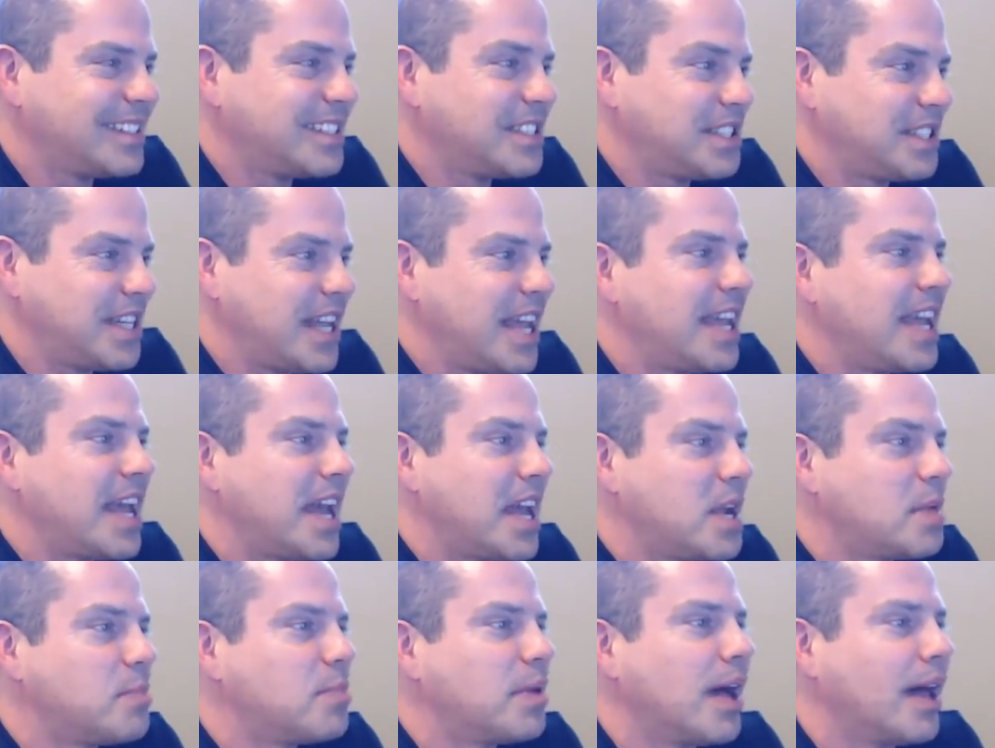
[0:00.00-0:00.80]
to stay
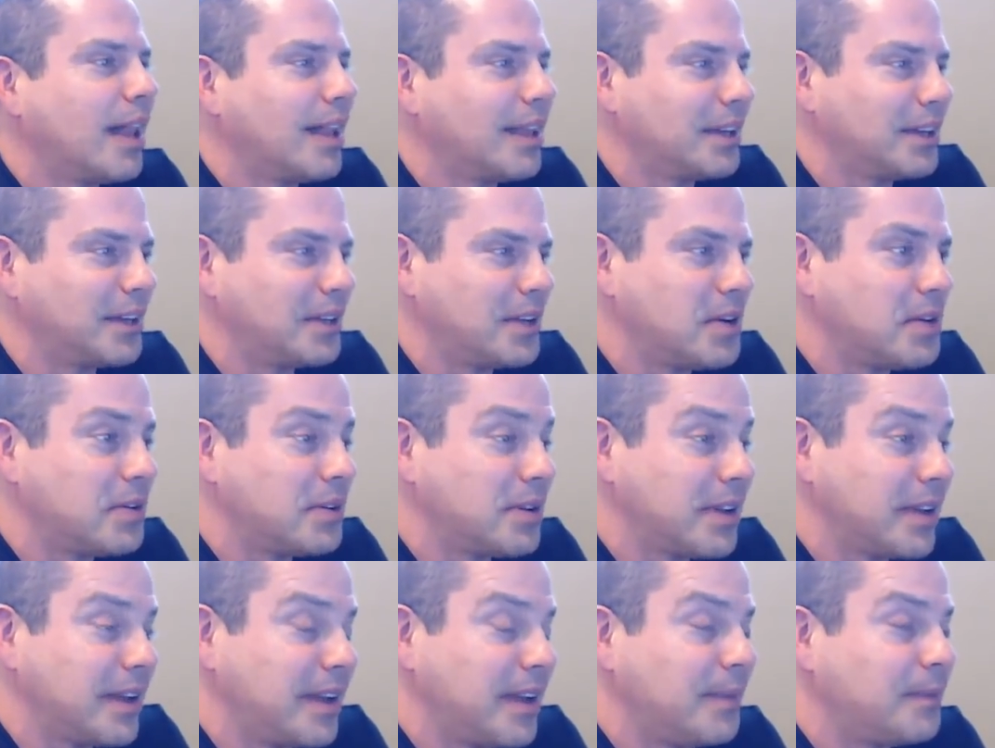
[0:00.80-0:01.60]
anabolic.
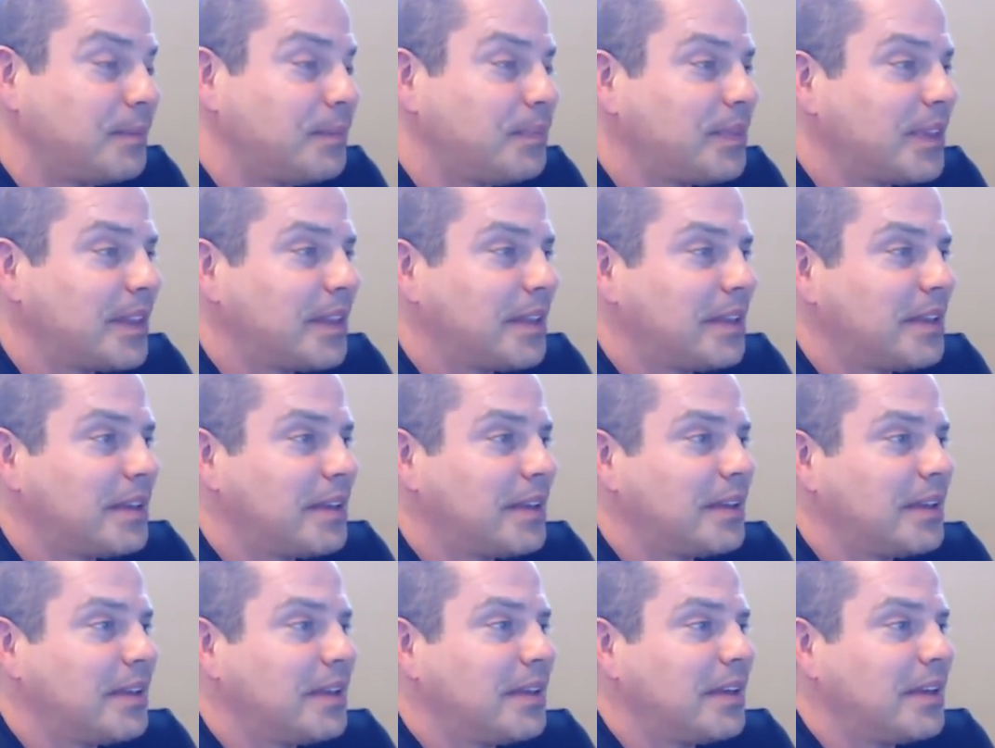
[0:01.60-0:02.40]
Okay.
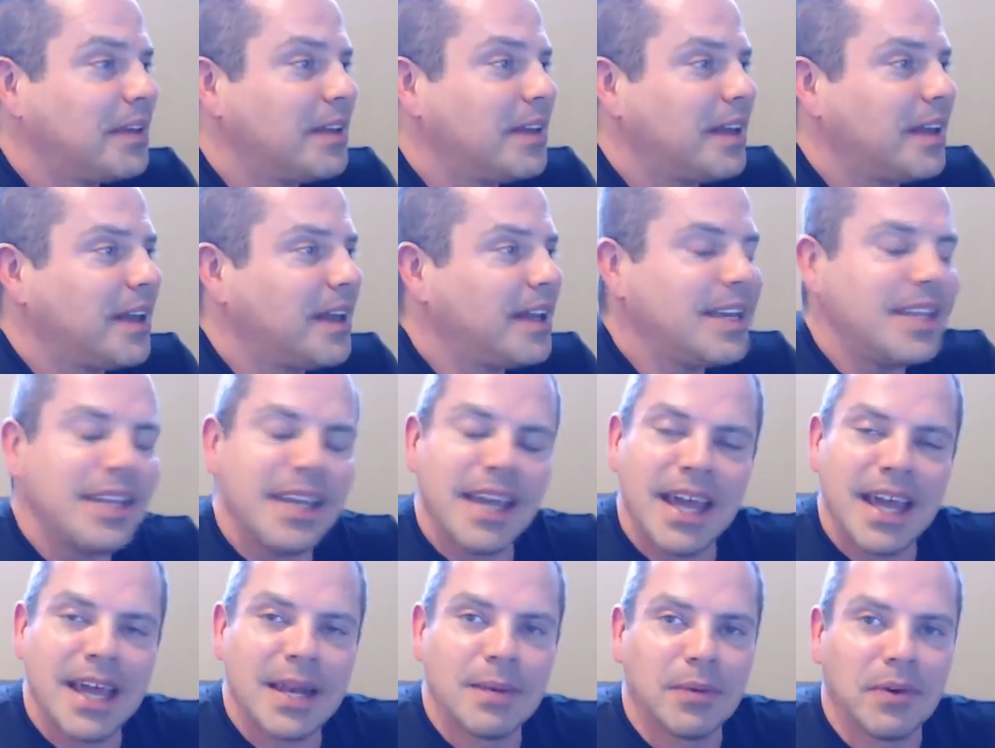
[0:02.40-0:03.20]
Any
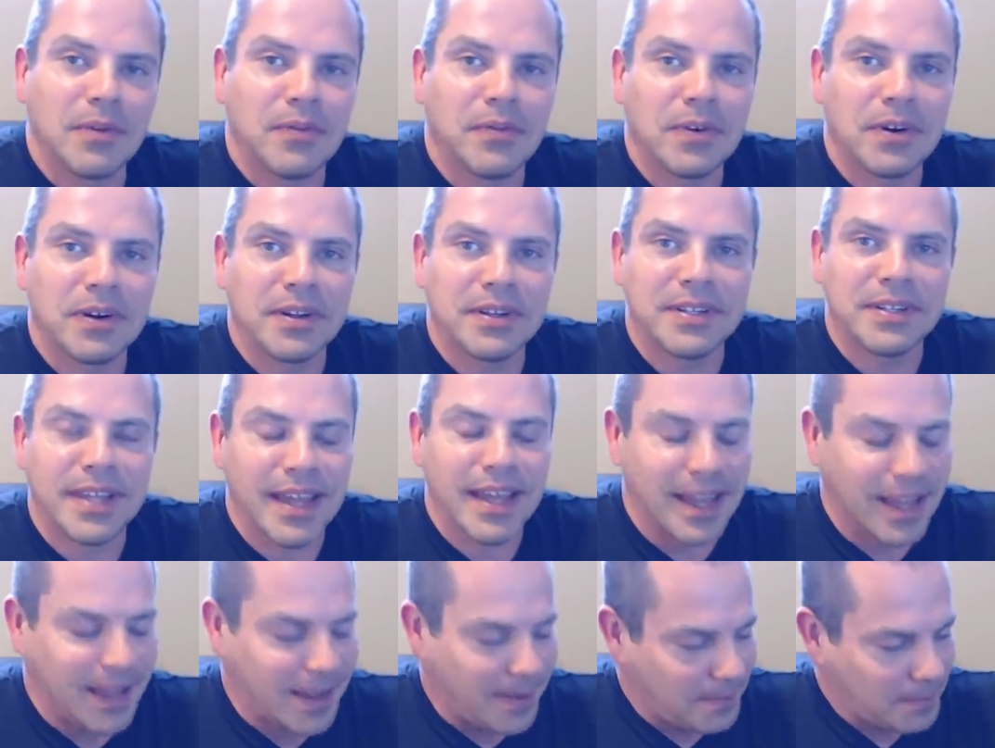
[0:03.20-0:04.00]
animal for a
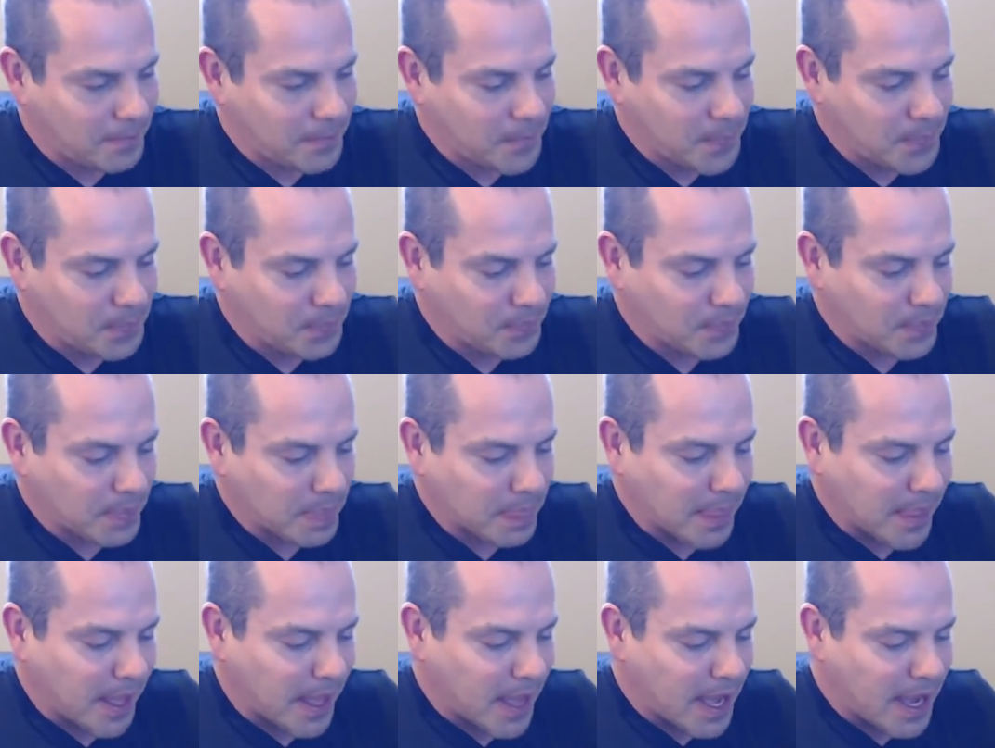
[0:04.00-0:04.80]
day,
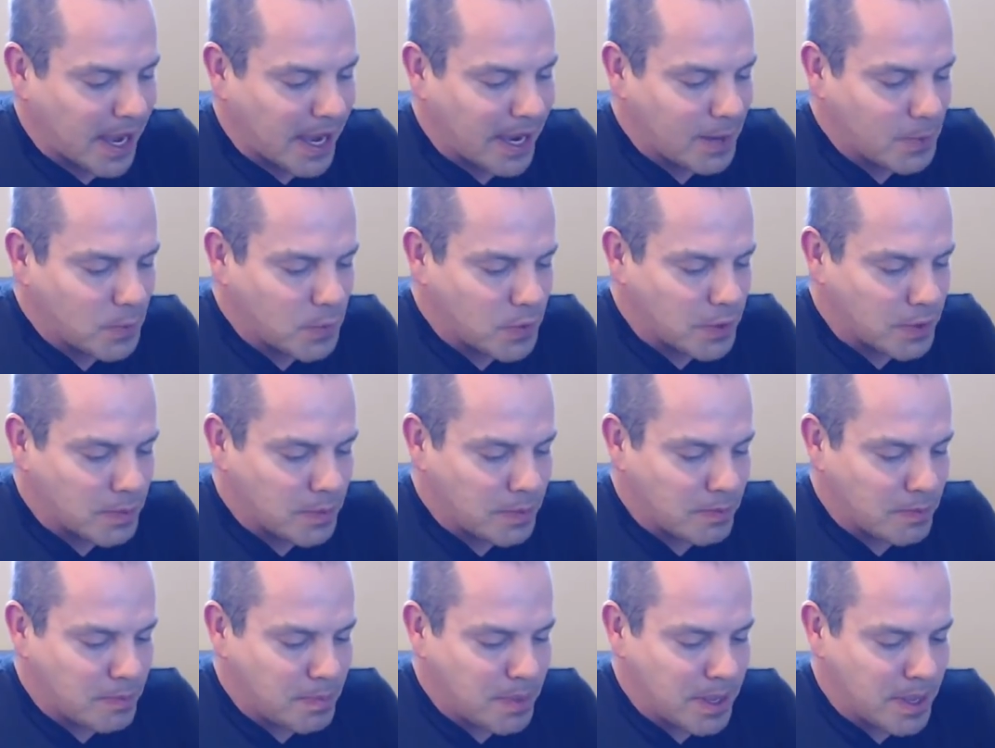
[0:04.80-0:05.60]
I would
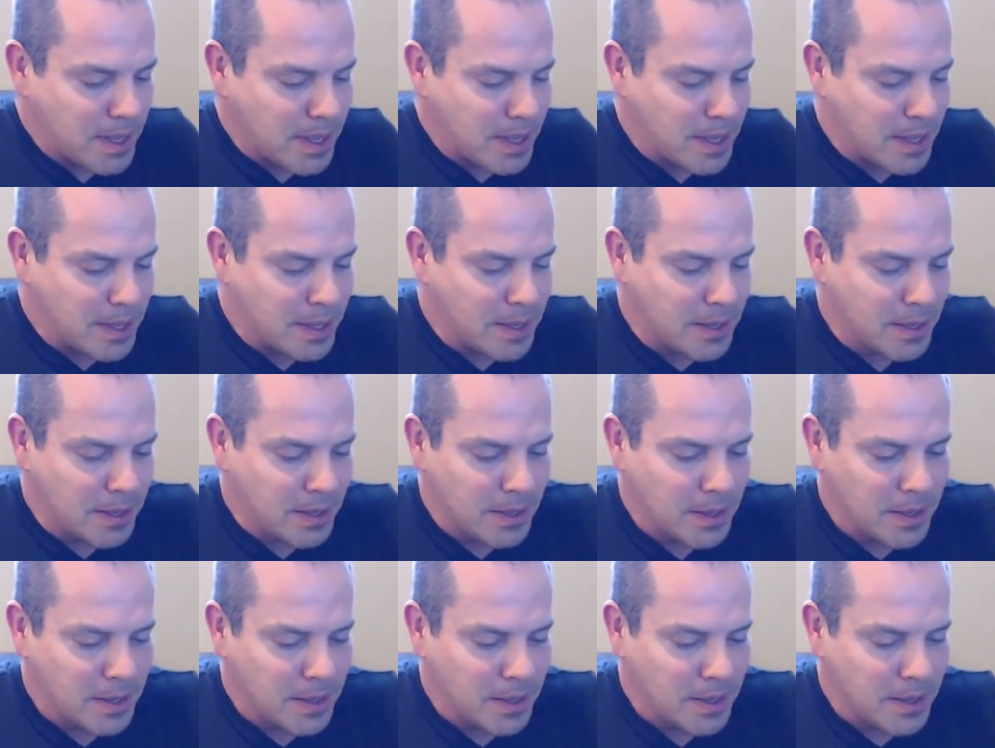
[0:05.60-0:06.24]
be